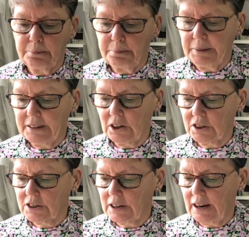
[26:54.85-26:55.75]

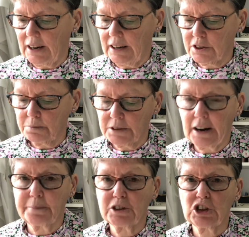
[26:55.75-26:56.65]
because I
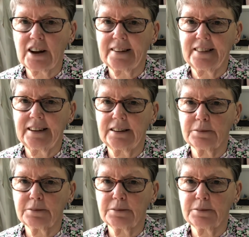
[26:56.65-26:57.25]
sometimes check things